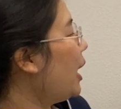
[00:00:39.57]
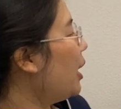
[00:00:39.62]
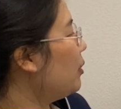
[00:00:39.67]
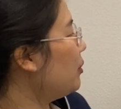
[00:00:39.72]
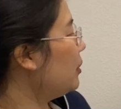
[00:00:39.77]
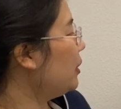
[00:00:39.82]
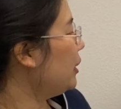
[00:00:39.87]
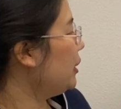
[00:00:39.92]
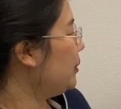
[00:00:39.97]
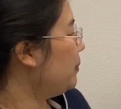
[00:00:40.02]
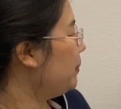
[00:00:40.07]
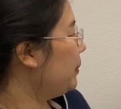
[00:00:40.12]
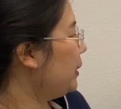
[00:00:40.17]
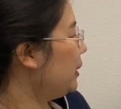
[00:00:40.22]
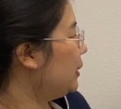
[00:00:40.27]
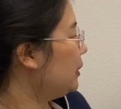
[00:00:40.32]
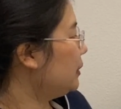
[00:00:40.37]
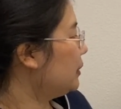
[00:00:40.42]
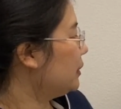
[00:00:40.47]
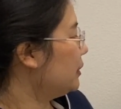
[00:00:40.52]
hourly
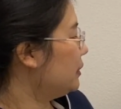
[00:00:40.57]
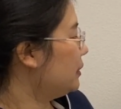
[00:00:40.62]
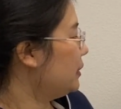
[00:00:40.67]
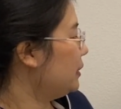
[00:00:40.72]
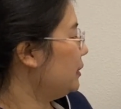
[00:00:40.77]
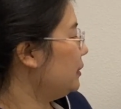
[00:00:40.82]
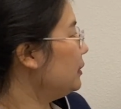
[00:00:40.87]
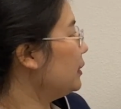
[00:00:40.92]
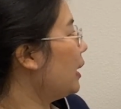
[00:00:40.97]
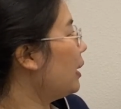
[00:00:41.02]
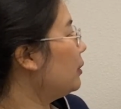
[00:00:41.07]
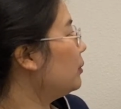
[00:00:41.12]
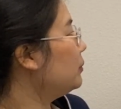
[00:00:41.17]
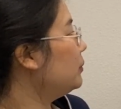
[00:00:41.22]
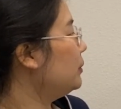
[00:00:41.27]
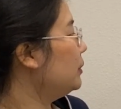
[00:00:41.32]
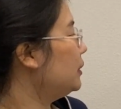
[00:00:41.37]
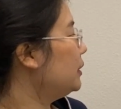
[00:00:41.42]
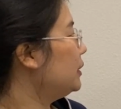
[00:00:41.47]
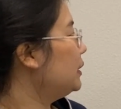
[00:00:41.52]
pillar is a Yang
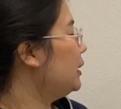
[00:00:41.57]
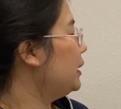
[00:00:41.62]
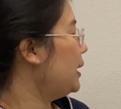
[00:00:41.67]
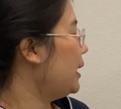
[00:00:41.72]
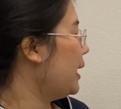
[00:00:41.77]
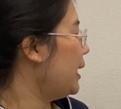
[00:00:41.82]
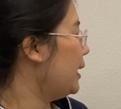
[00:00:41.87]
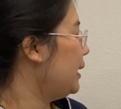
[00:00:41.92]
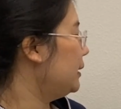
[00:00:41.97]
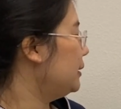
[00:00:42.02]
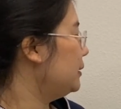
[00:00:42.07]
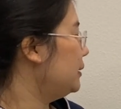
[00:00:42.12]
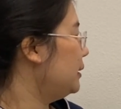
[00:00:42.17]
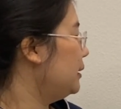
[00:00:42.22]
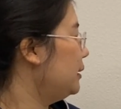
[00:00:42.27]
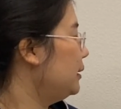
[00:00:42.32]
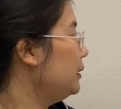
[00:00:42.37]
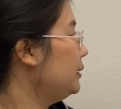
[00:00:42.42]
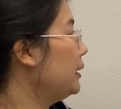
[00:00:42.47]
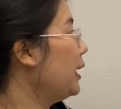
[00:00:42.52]
Wood and
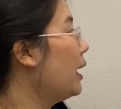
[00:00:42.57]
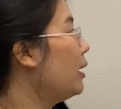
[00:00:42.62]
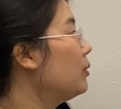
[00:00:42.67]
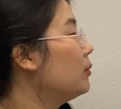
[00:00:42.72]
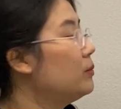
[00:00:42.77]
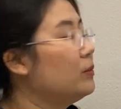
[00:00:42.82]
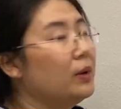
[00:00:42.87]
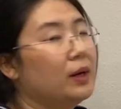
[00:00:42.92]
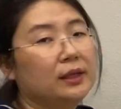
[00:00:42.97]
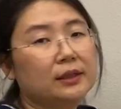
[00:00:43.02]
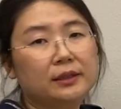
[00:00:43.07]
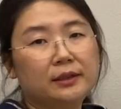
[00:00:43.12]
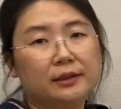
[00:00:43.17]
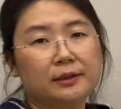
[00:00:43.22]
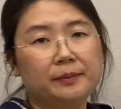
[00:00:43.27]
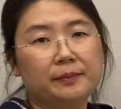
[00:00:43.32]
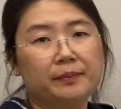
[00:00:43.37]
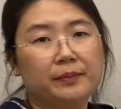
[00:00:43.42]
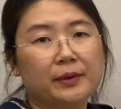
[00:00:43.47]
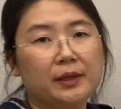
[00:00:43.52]
Yang
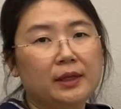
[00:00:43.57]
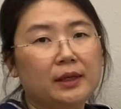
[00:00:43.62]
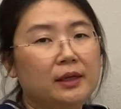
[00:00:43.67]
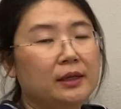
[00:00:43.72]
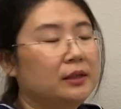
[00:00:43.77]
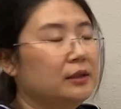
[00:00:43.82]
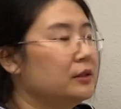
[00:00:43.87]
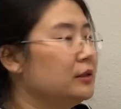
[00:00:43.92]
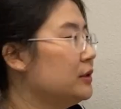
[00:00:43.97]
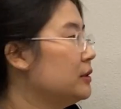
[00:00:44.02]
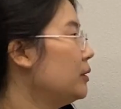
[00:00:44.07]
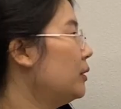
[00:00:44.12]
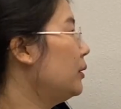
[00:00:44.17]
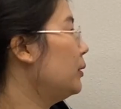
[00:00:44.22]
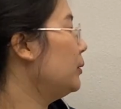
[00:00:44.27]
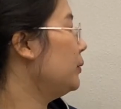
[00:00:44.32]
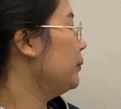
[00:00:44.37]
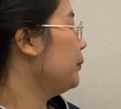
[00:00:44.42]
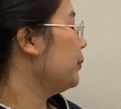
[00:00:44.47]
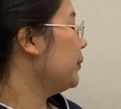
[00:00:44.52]
Water.
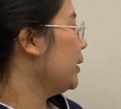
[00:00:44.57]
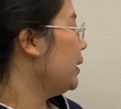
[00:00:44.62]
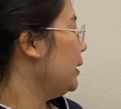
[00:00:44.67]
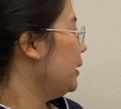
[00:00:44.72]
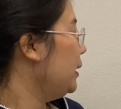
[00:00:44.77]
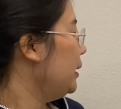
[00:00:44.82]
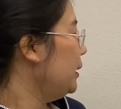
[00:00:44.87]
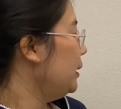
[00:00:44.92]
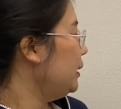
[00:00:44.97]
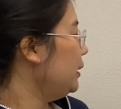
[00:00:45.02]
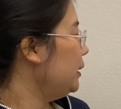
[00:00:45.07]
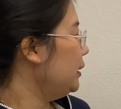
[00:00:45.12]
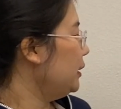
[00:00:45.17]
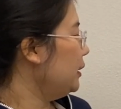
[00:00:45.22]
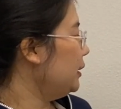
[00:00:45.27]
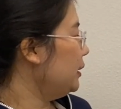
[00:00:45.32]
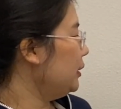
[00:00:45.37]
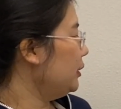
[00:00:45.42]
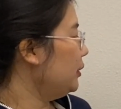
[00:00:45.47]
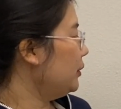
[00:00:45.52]
So
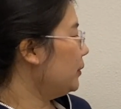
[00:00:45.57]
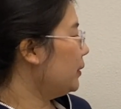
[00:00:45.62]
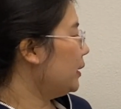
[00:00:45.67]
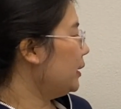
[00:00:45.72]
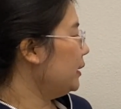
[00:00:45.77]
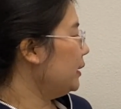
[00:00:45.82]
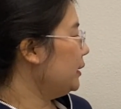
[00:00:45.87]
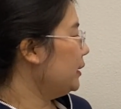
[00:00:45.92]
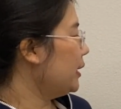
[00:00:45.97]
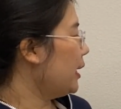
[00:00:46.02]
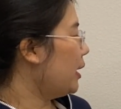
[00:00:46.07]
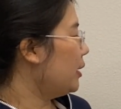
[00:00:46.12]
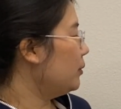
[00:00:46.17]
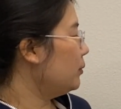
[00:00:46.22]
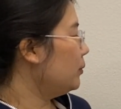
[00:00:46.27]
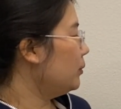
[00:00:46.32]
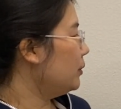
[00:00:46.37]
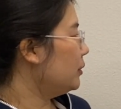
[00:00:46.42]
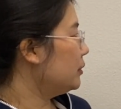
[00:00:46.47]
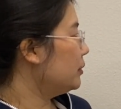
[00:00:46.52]
you are a
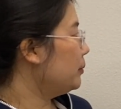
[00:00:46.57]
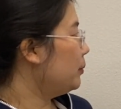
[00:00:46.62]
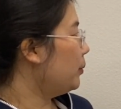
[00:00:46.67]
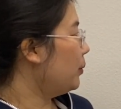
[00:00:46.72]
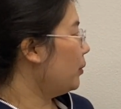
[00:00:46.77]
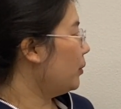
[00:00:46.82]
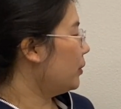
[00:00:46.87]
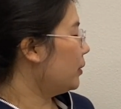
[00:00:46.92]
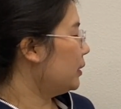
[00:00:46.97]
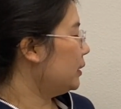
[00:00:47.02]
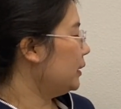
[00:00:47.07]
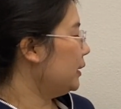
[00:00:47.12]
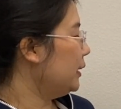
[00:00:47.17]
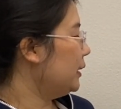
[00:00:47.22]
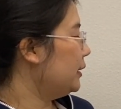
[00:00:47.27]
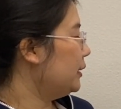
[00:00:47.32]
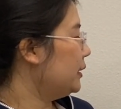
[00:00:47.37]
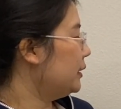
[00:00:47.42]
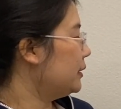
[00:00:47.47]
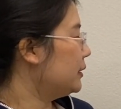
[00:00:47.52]
Yang Wood born
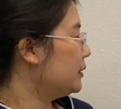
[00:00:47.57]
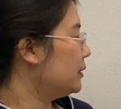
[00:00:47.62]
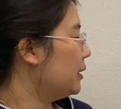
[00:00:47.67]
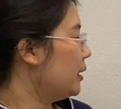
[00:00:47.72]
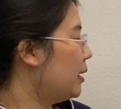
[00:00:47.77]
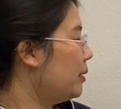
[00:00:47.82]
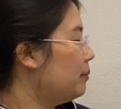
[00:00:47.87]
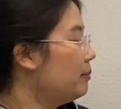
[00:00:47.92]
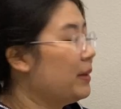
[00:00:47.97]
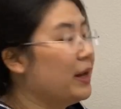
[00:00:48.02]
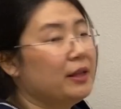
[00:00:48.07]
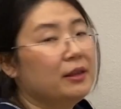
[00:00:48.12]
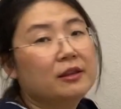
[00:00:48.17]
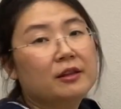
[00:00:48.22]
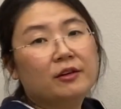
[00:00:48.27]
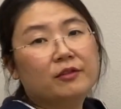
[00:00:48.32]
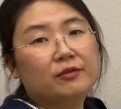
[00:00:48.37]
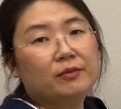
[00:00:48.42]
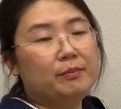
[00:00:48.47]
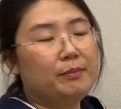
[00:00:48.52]
in this month
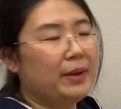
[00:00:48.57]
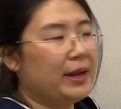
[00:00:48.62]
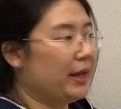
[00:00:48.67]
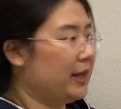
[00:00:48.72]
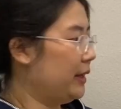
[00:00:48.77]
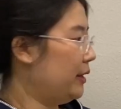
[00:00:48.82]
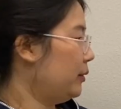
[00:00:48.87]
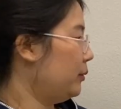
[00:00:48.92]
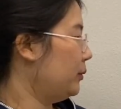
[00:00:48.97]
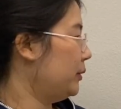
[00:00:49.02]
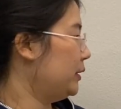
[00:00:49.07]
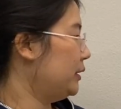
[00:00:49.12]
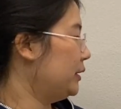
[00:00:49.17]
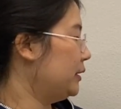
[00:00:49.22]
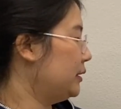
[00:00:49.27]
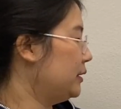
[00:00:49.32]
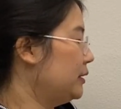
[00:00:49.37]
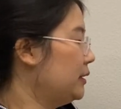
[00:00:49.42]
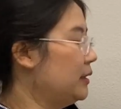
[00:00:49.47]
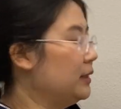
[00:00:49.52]
of May, which
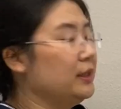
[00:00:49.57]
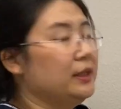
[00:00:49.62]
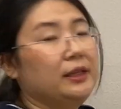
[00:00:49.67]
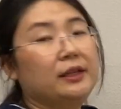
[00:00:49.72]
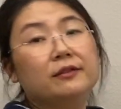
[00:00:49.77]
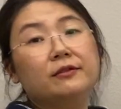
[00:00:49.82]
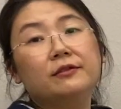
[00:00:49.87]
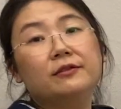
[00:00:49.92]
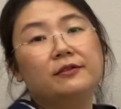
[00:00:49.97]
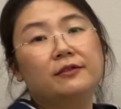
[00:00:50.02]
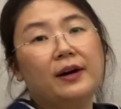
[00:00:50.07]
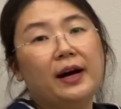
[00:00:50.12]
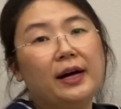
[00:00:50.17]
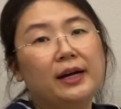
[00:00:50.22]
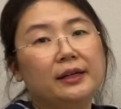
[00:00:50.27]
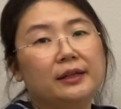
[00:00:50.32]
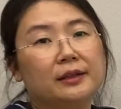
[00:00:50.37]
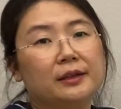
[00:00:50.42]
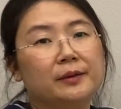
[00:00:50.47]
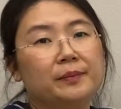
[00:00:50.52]
is the Yin
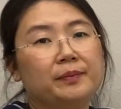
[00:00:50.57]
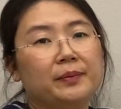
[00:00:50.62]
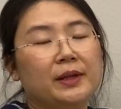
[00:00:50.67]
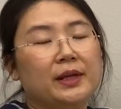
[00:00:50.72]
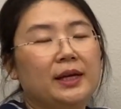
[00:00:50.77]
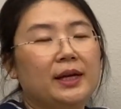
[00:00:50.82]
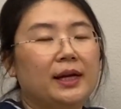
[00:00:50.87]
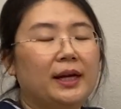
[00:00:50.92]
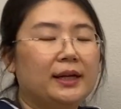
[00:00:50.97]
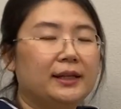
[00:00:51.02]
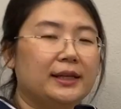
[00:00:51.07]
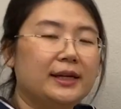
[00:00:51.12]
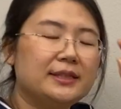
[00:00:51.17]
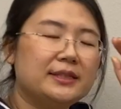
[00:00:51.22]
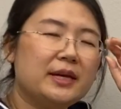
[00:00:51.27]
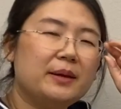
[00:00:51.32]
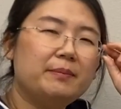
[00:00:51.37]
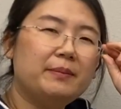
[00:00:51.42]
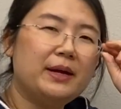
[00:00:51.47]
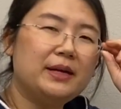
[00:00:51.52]
Fire. And as
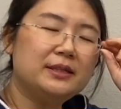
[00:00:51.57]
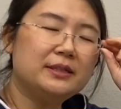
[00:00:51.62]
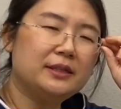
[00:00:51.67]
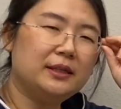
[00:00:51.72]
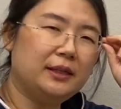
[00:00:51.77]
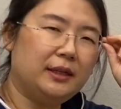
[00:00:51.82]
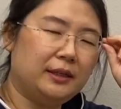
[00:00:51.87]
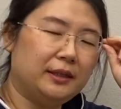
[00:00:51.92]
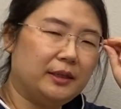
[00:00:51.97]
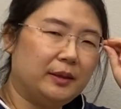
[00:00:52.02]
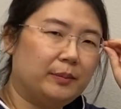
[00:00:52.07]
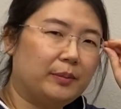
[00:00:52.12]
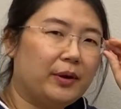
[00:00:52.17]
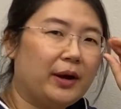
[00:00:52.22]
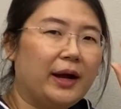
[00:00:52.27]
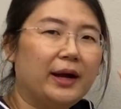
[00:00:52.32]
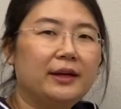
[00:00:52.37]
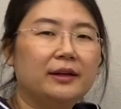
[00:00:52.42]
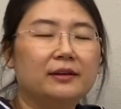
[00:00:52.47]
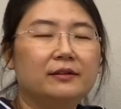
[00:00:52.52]
I mentioned in the
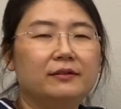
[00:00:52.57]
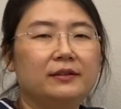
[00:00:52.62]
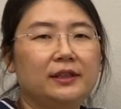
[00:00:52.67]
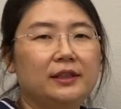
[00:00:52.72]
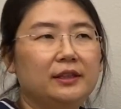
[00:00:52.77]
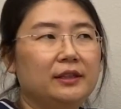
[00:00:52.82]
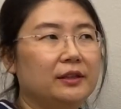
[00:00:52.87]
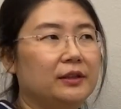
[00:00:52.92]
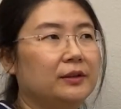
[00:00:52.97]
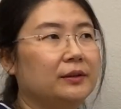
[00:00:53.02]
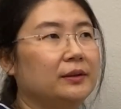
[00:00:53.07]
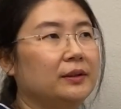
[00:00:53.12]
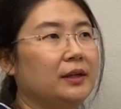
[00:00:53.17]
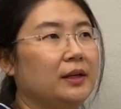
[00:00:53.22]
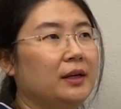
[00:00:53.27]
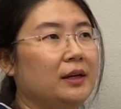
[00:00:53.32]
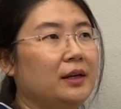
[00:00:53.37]
prior video,